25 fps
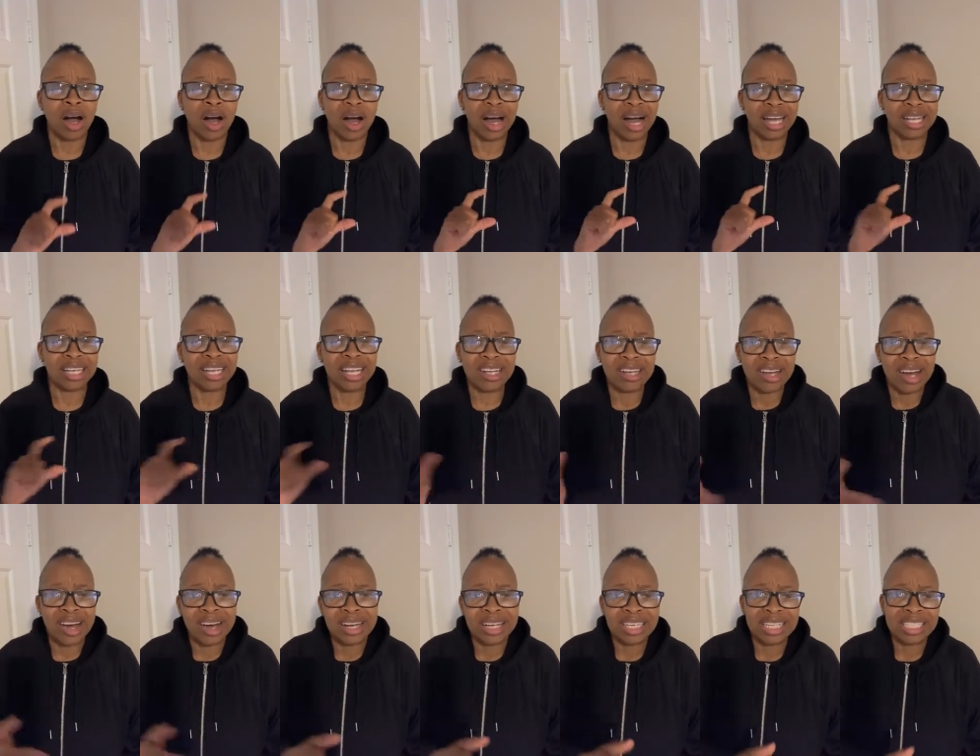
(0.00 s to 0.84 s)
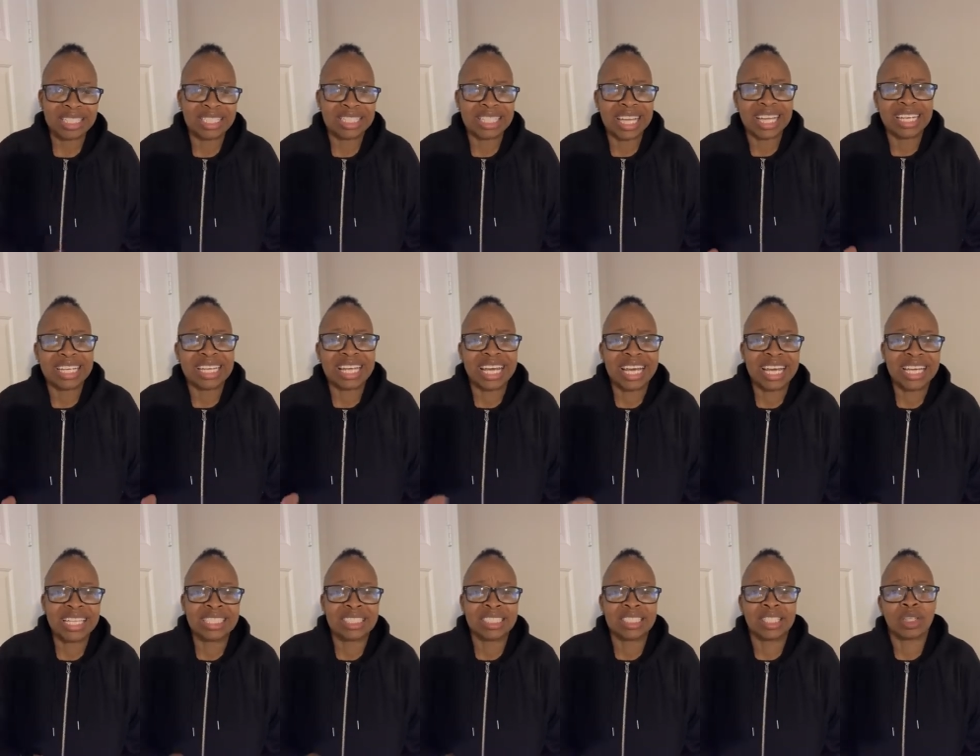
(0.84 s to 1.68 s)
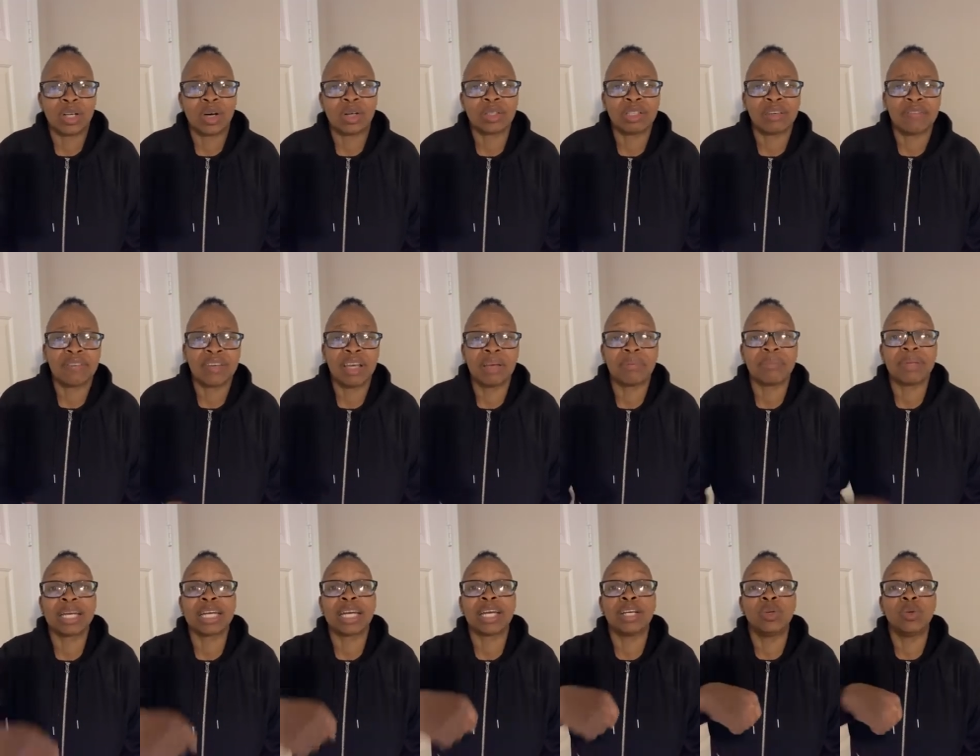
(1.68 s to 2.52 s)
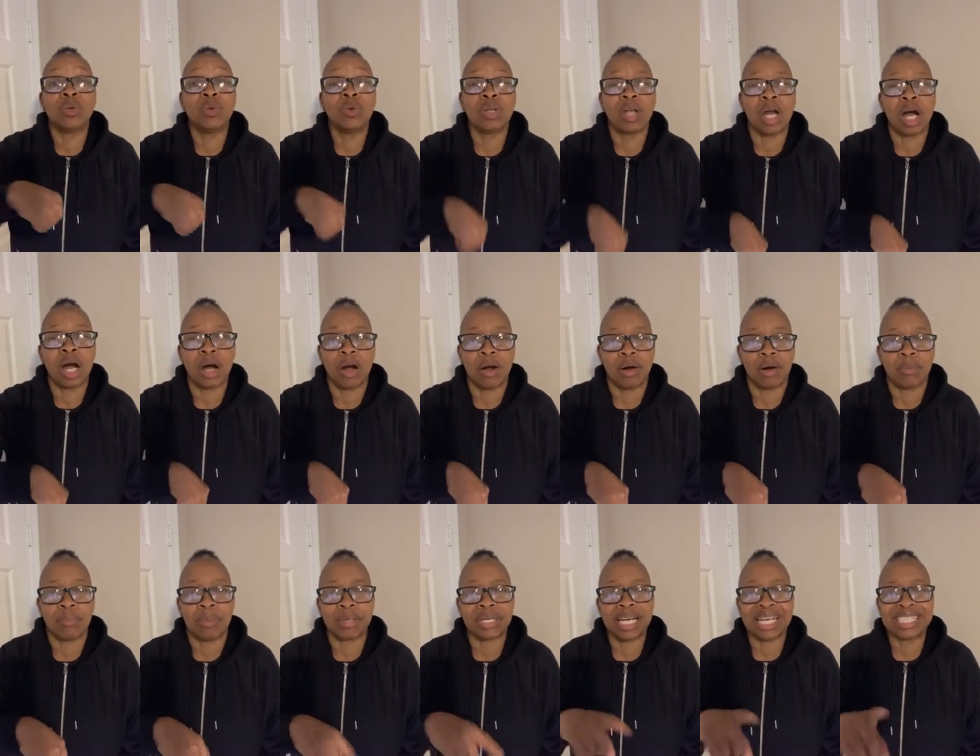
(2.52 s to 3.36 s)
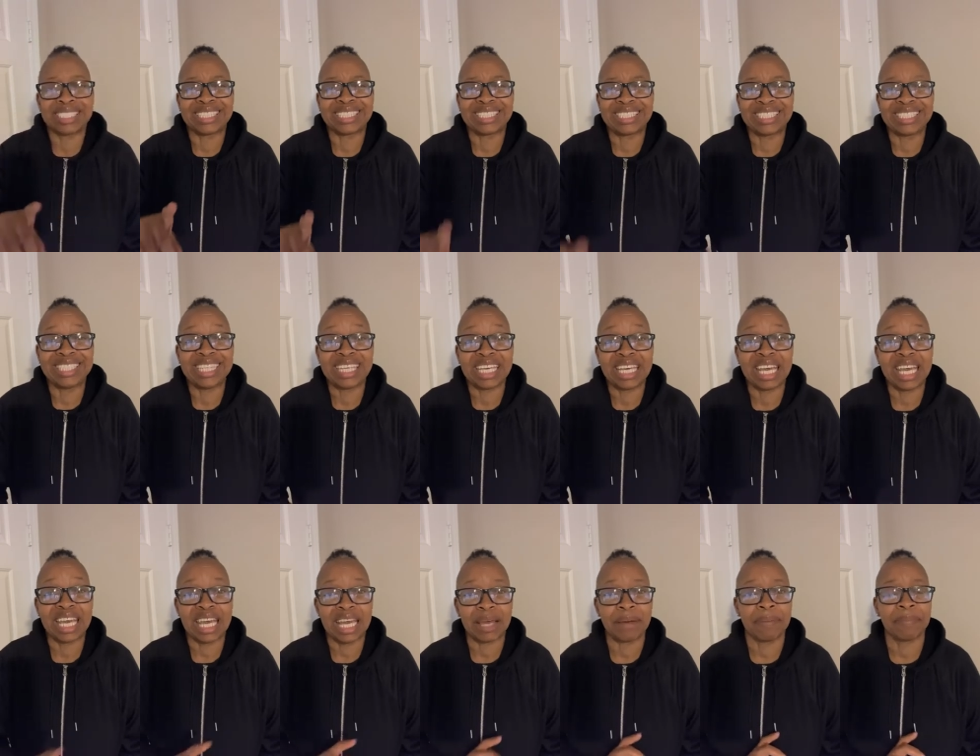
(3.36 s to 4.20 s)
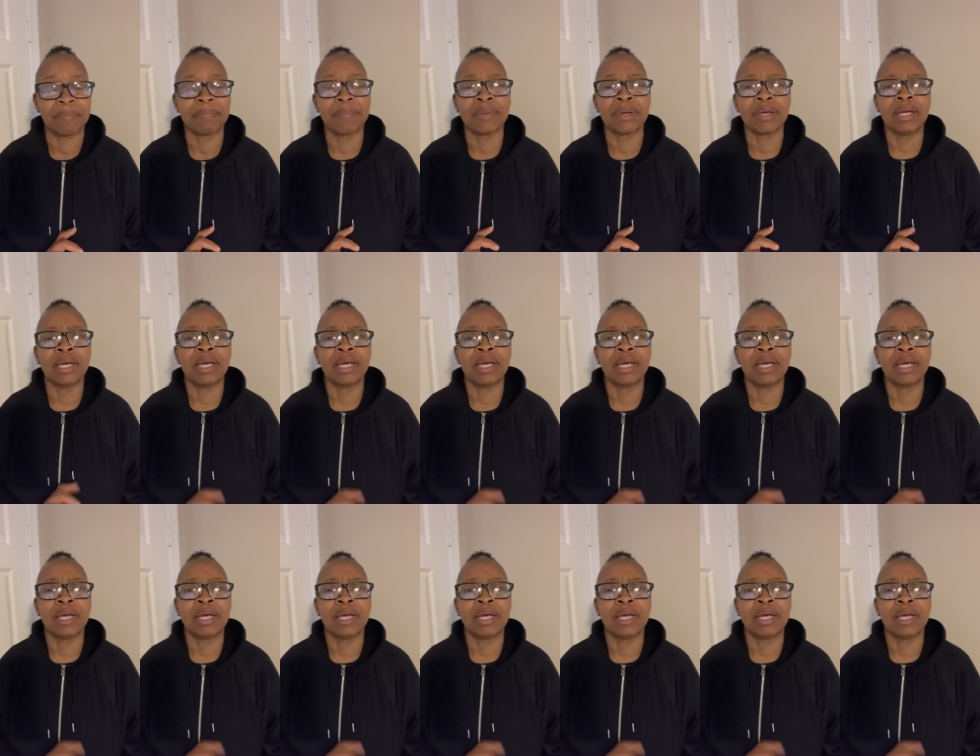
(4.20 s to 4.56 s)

I didn't understand the ins and outs of him like I do now, but I seek him.